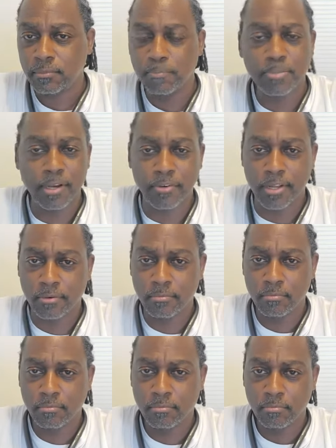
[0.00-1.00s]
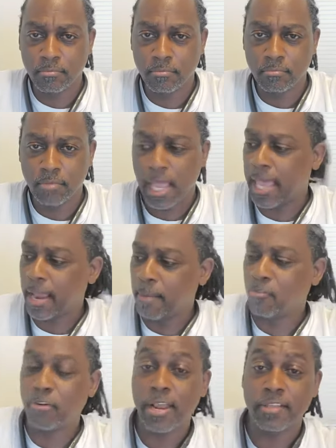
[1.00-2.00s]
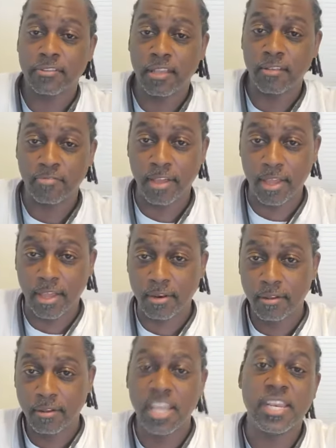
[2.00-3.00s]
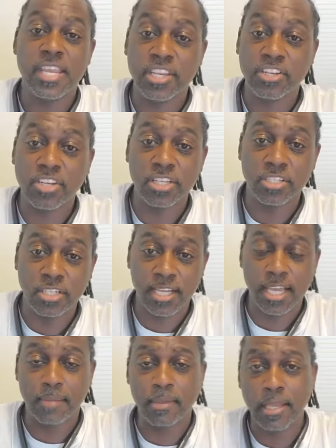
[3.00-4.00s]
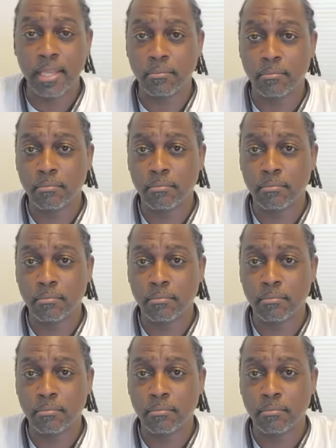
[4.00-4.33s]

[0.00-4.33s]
Period. And I'm a Redskin fan. They need to change the damn name.